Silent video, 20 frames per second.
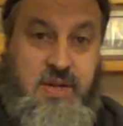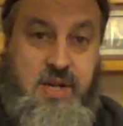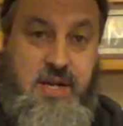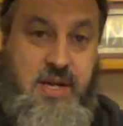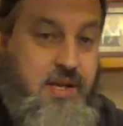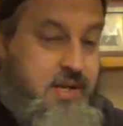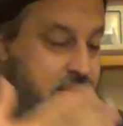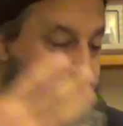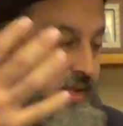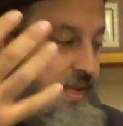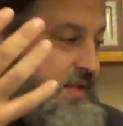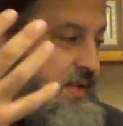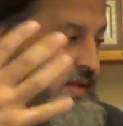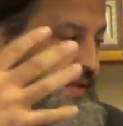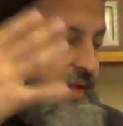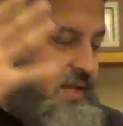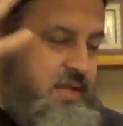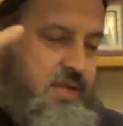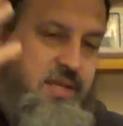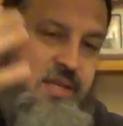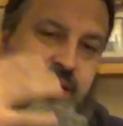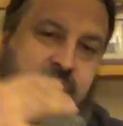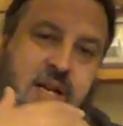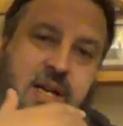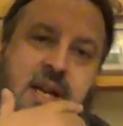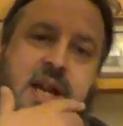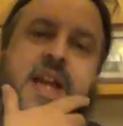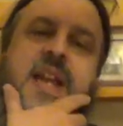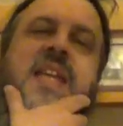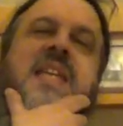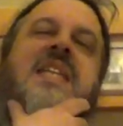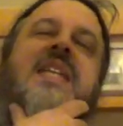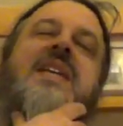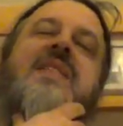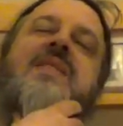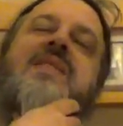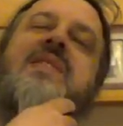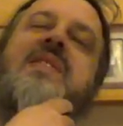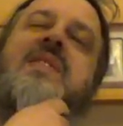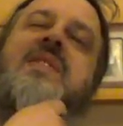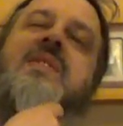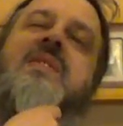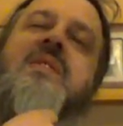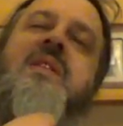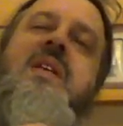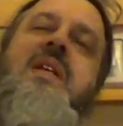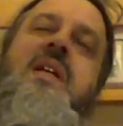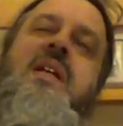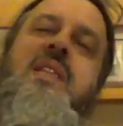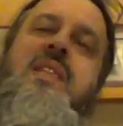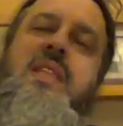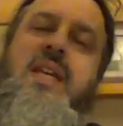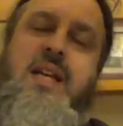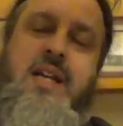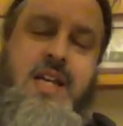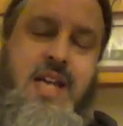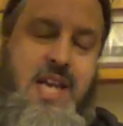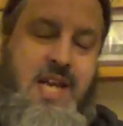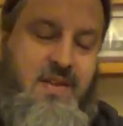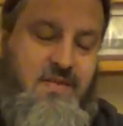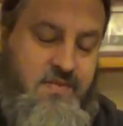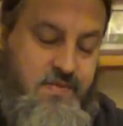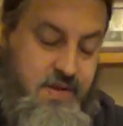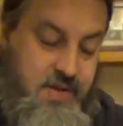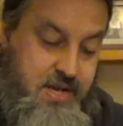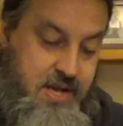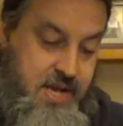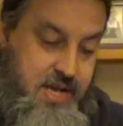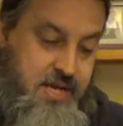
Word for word: Uh, it it, it kind of gives you that kind of uh,